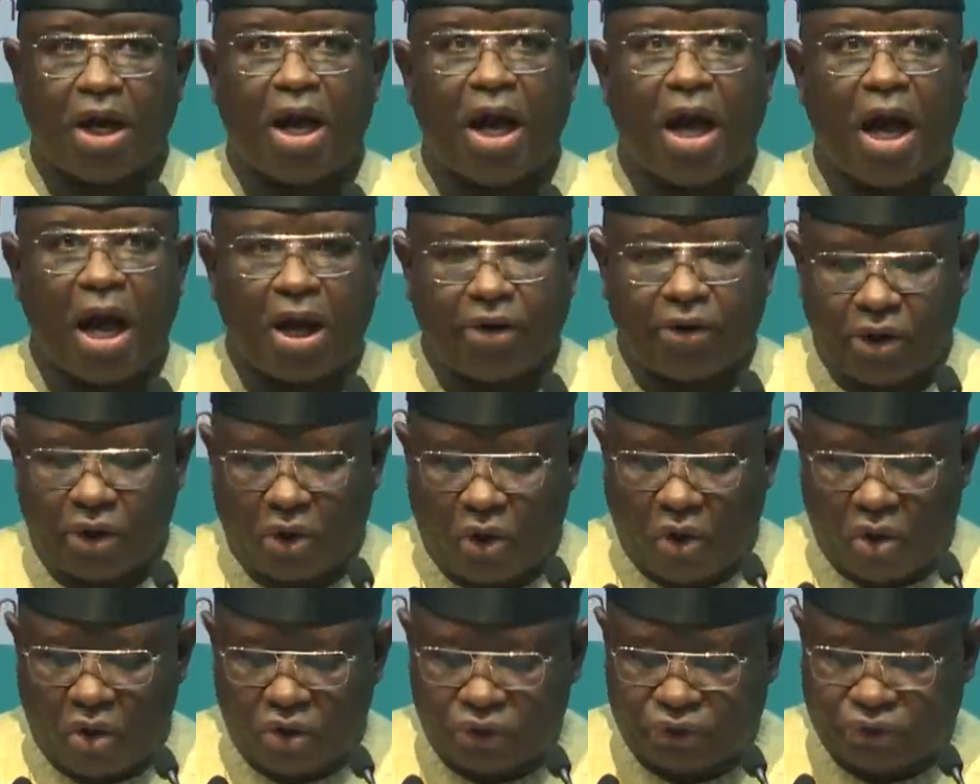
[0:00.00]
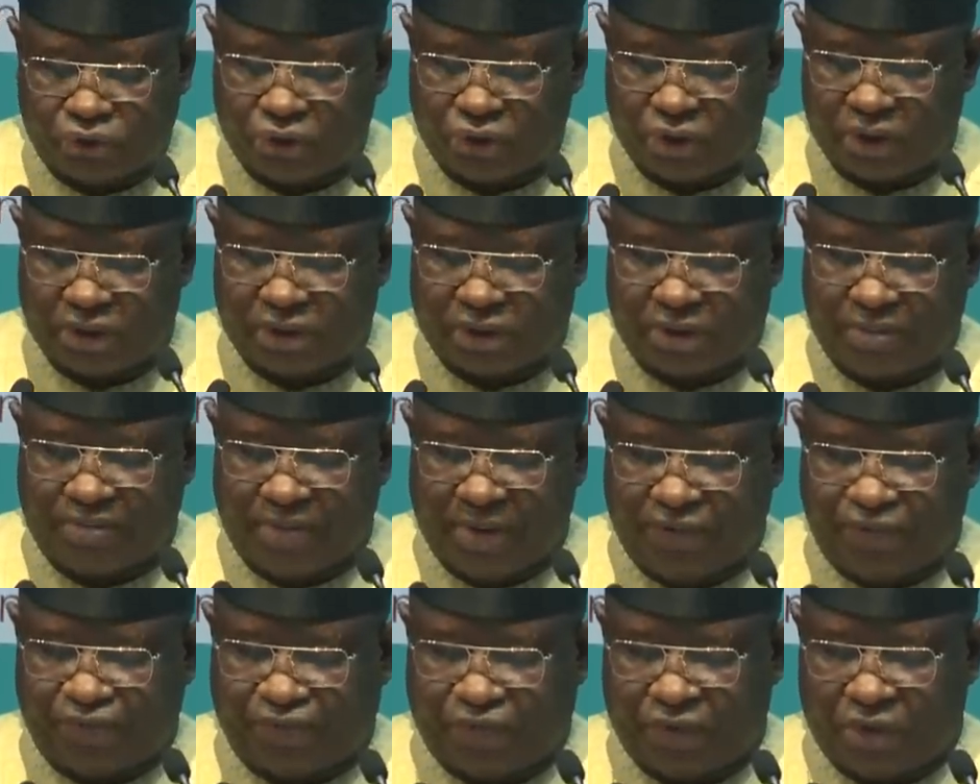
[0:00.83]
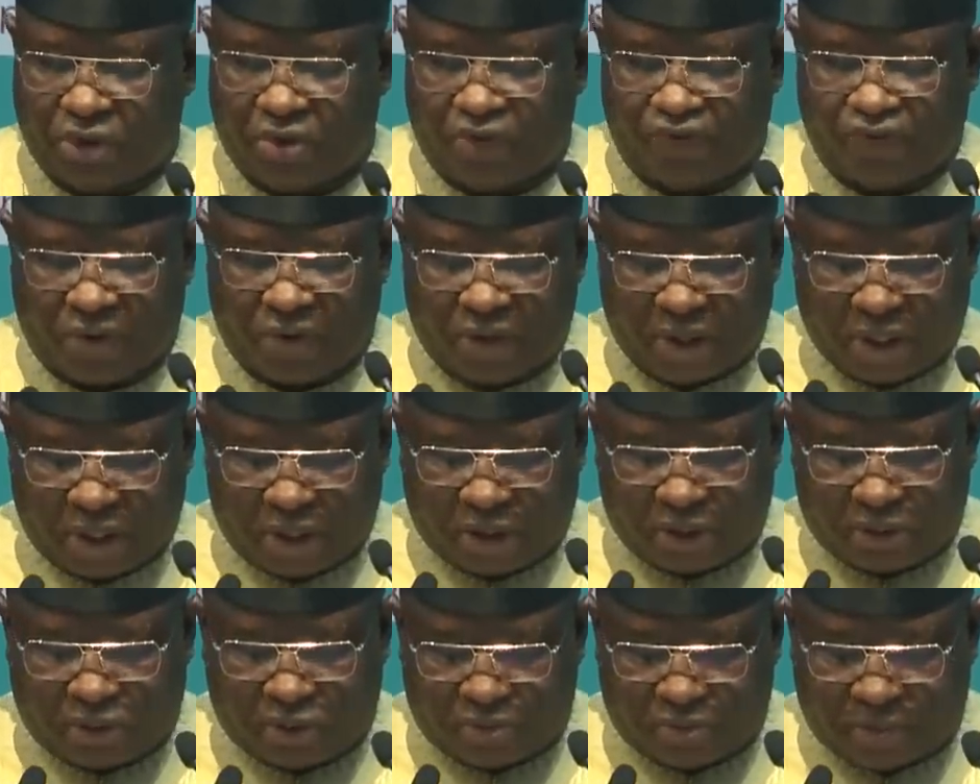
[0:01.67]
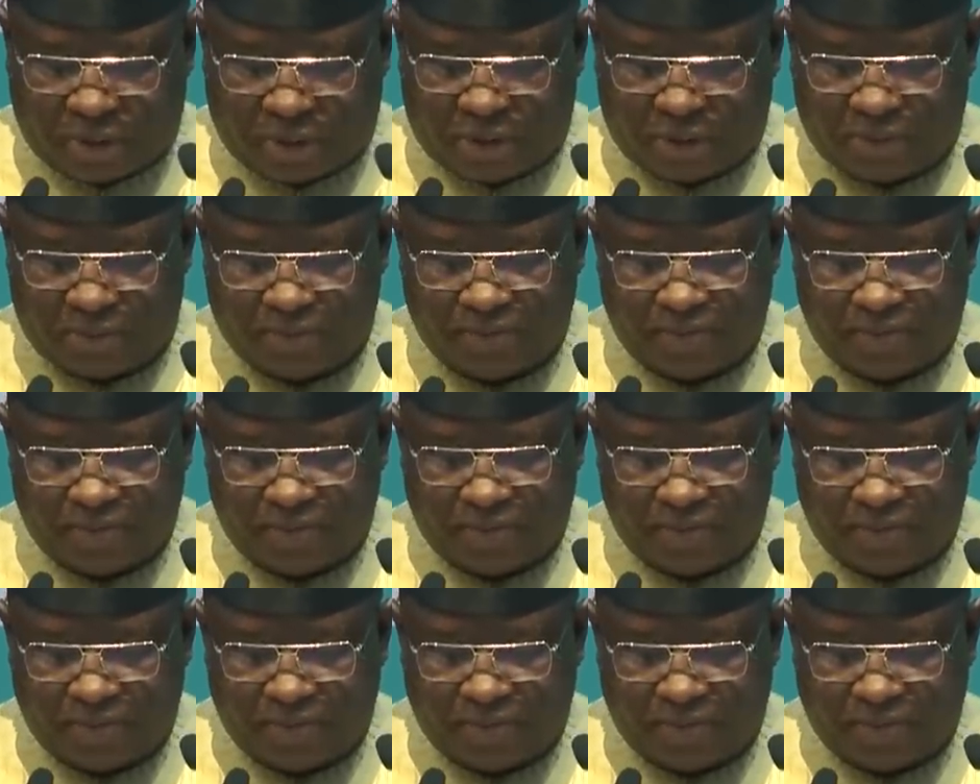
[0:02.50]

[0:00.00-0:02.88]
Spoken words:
Agriculture is the mainstay of our economy.